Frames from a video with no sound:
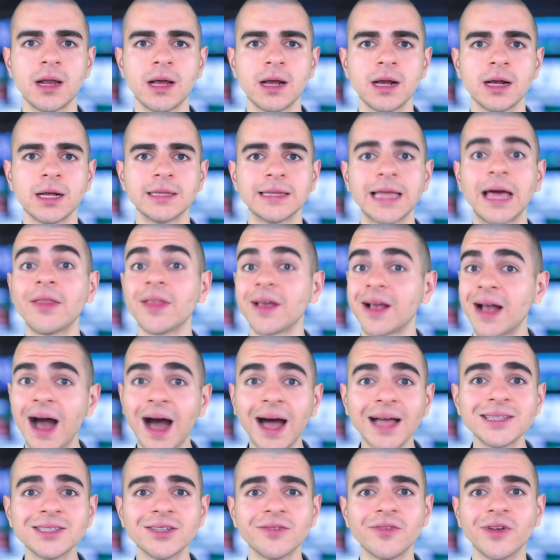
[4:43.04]
Now the cons
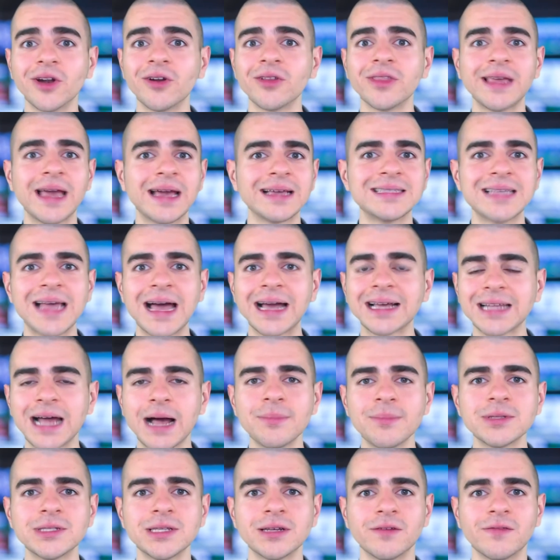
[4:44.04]
of it are the exact
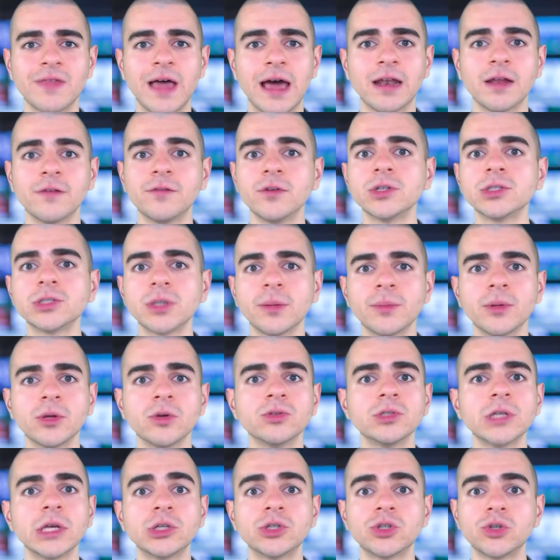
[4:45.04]
opposite of that. If you're somebody who's a
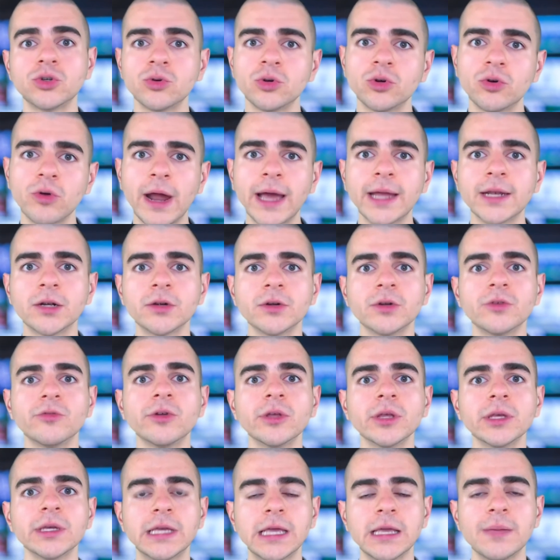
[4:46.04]
true grinder and really
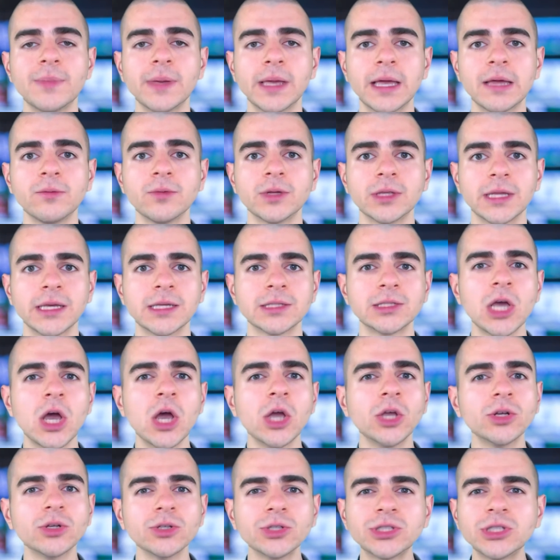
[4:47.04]
keeping in with this,
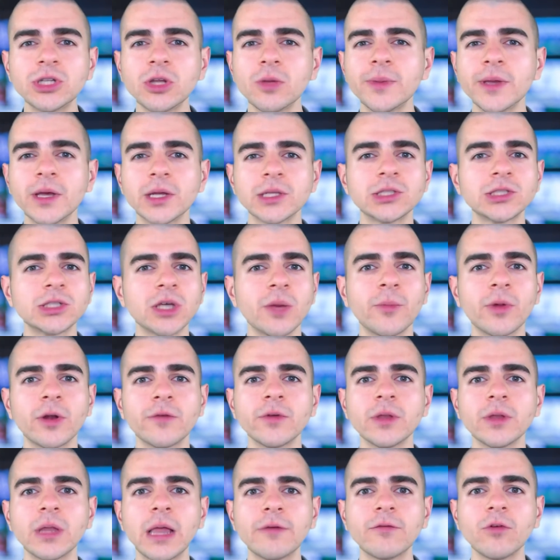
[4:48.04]
you'll still be on somewhat of a
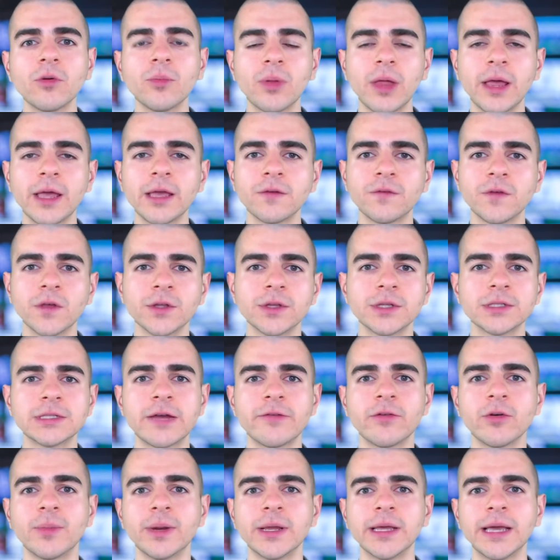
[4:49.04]
level playing field as
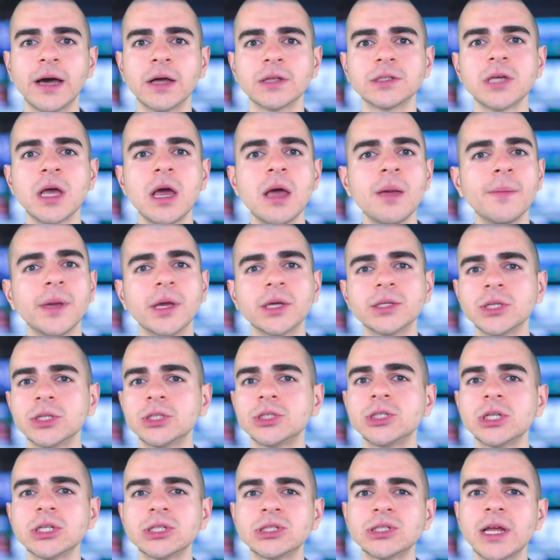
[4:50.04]
everybody else because it's
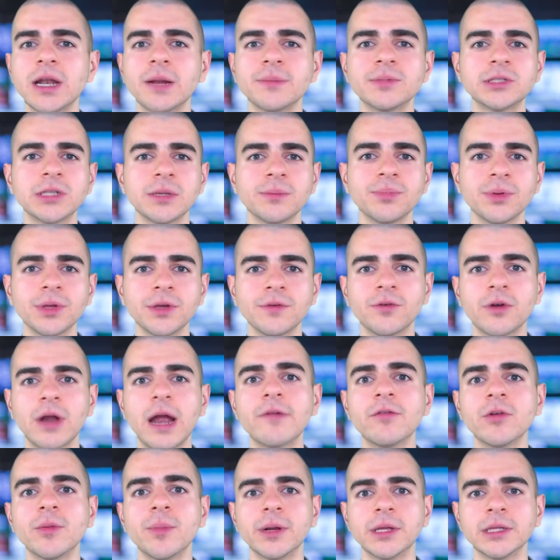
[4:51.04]
just set up simply for
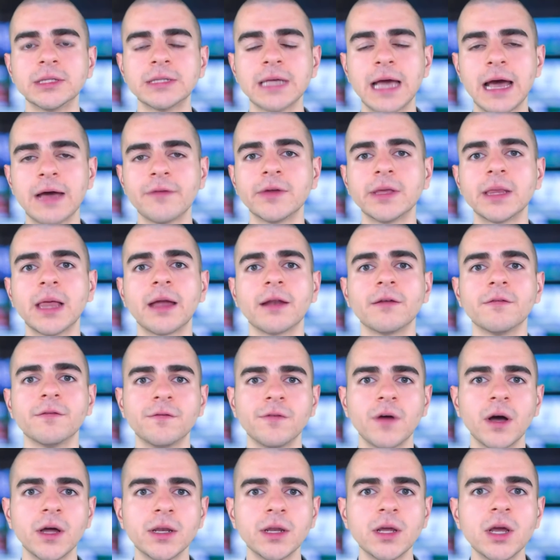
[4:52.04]
everybody to have a lot of
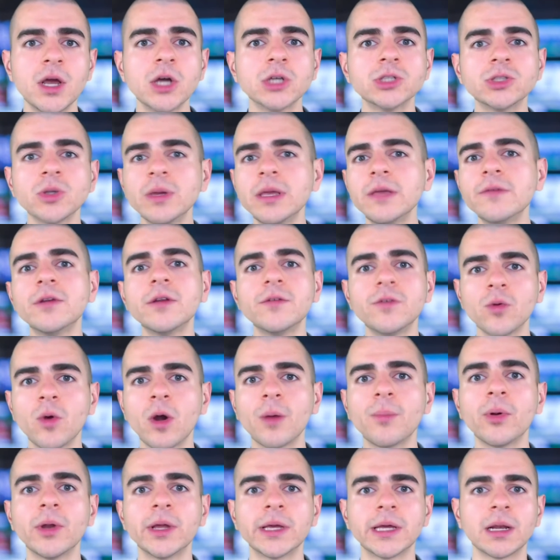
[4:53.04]
fun. So even if you are
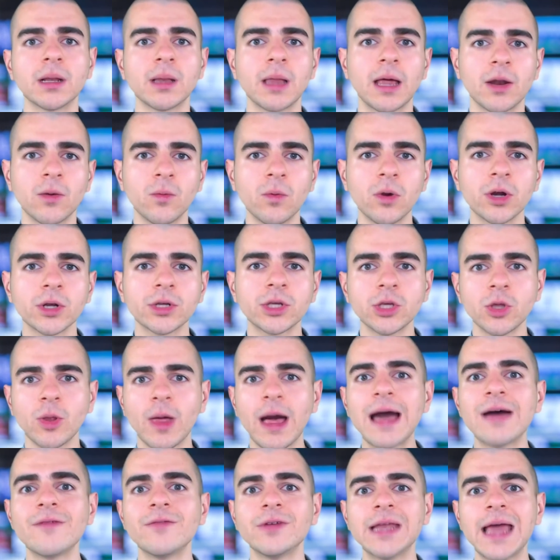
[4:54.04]
putting in a lot of work, you'll
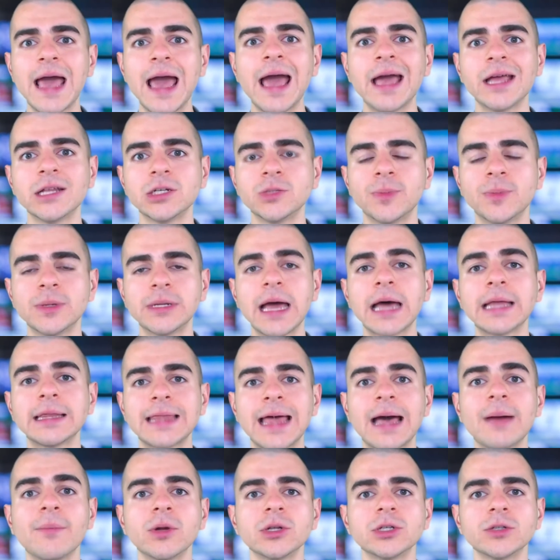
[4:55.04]
have an edge, but not that
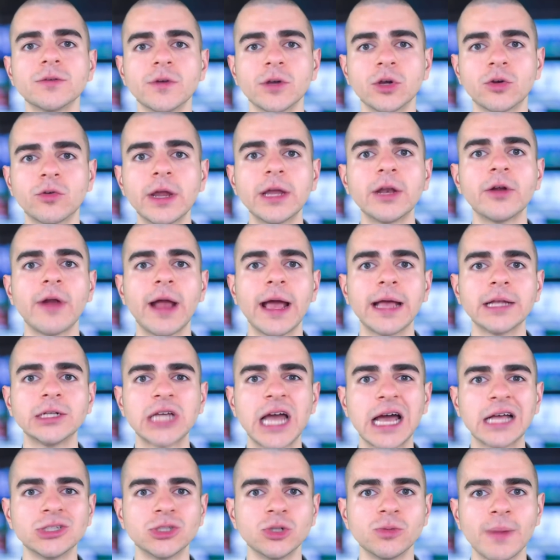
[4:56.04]
much of a greater edge as
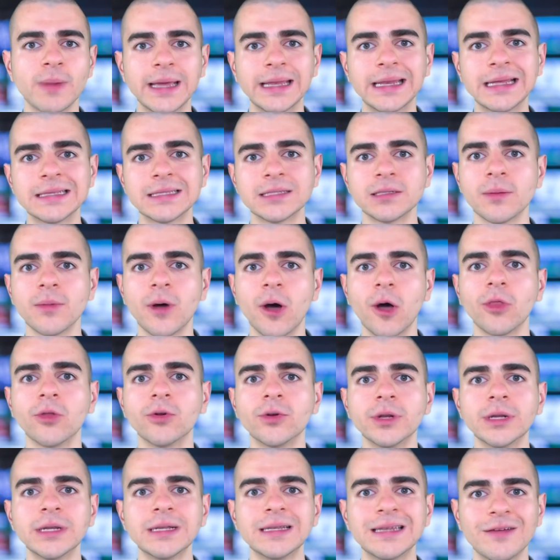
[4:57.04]
you might in some other
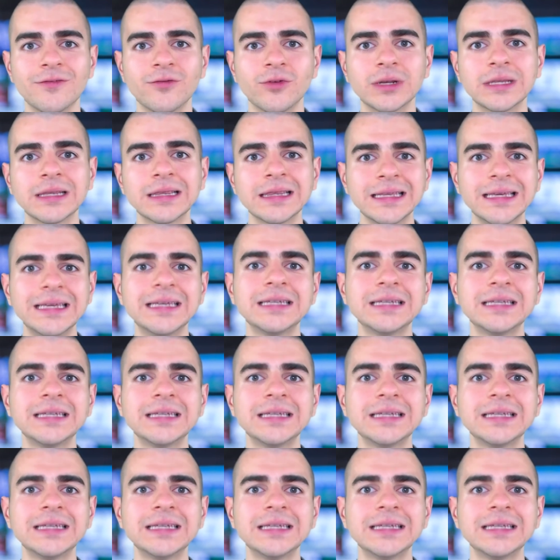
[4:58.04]
different league